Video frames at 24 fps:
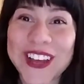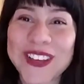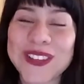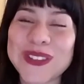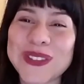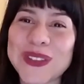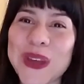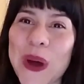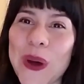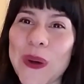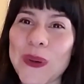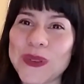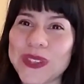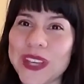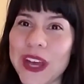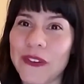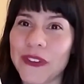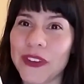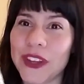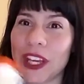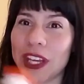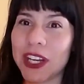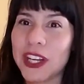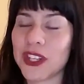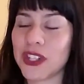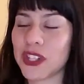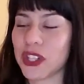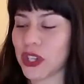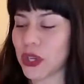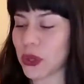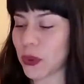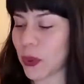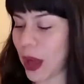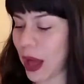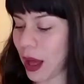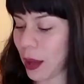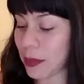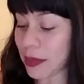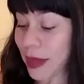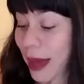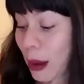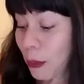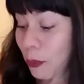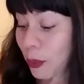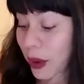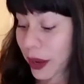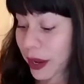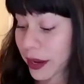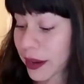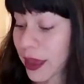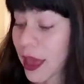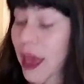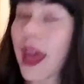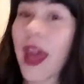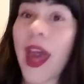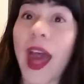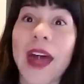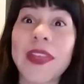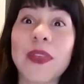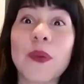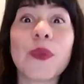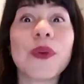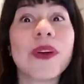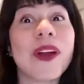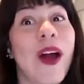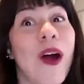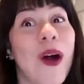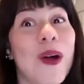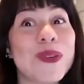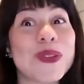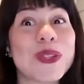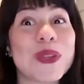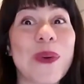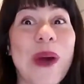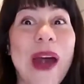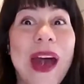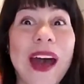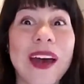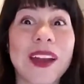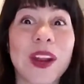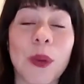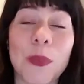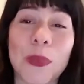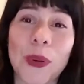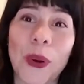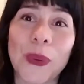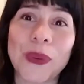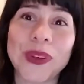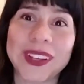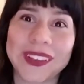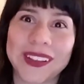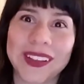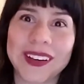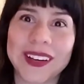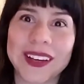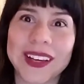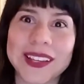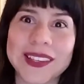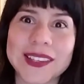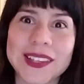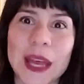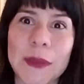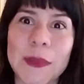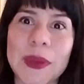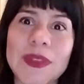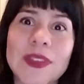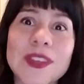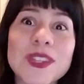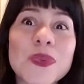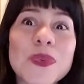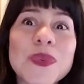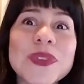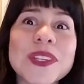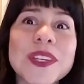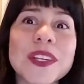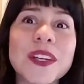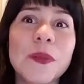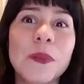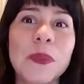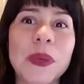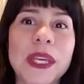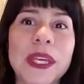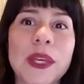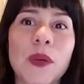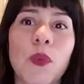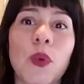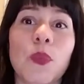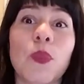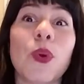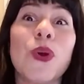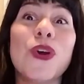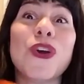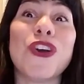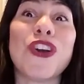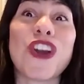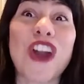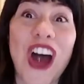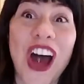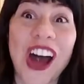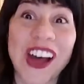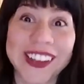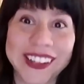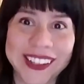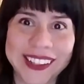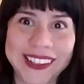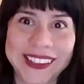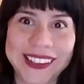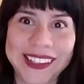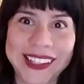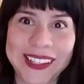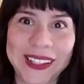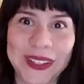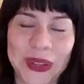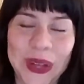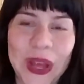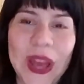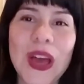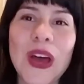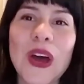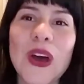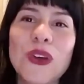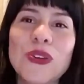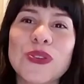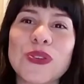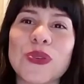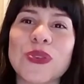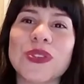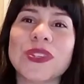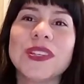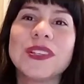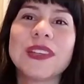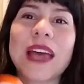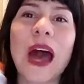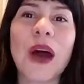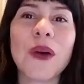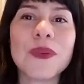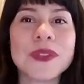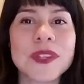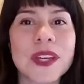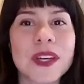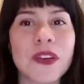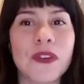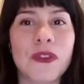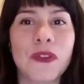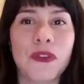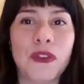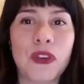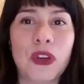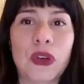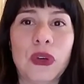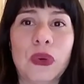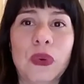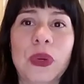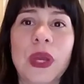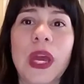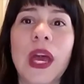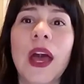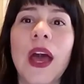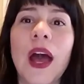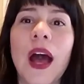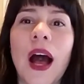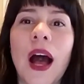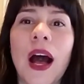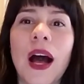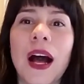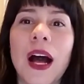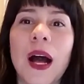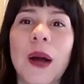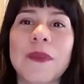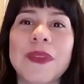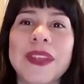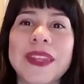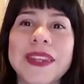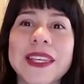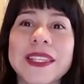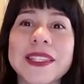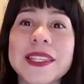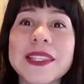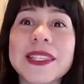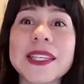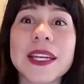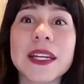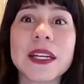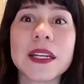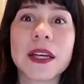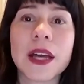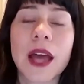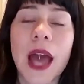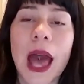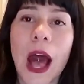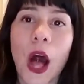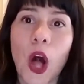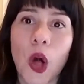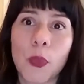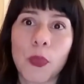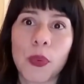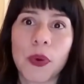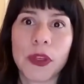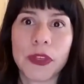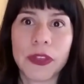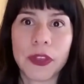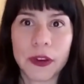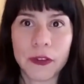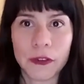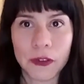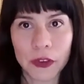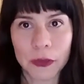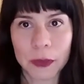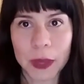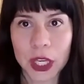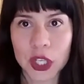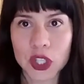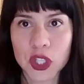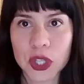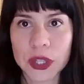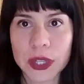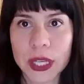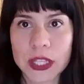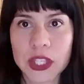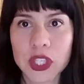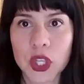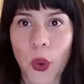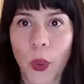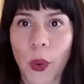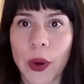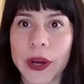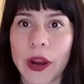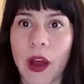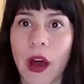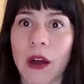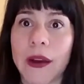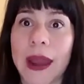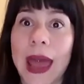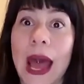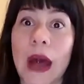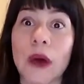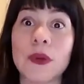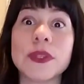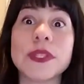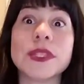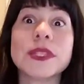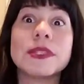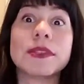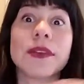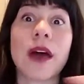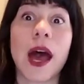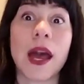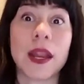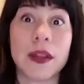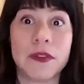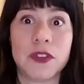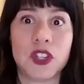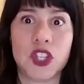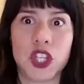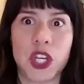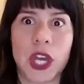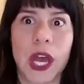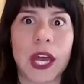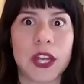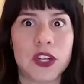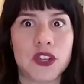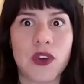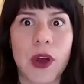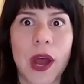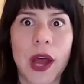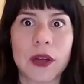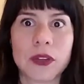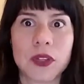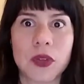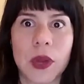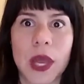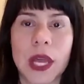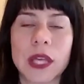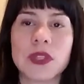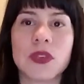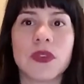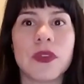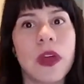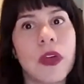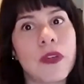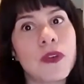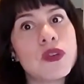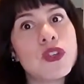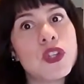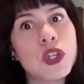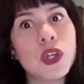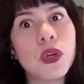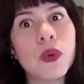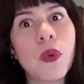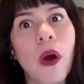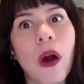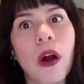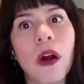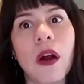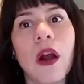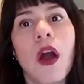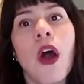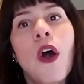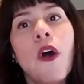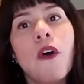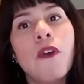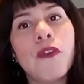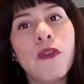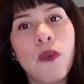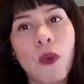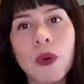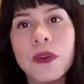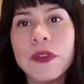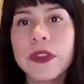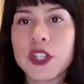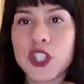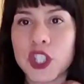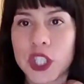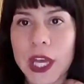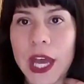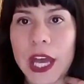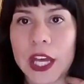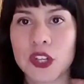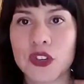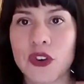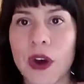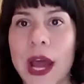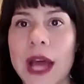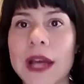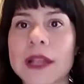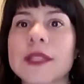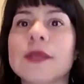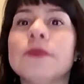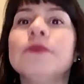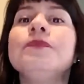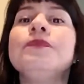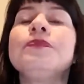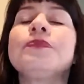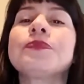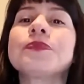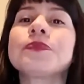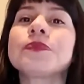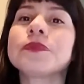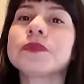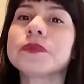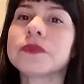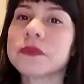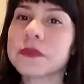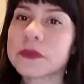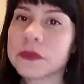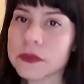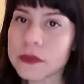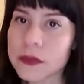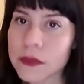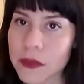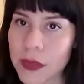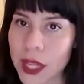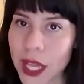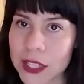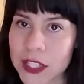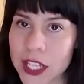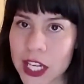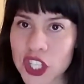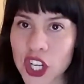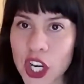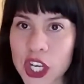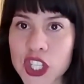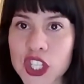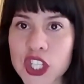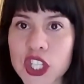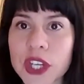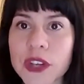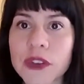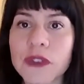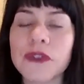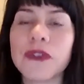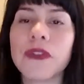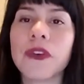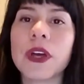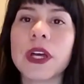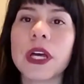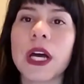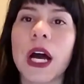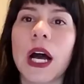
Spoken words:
So definitely going to do that one. And then we're going to also add a proteolytic enzyme. And this one's going to be when we're not eating. So this is outside of food. And this is going to help with inflammation that's going on outside of the GI tract. Okay, so the other two are for the GI tract, digestion.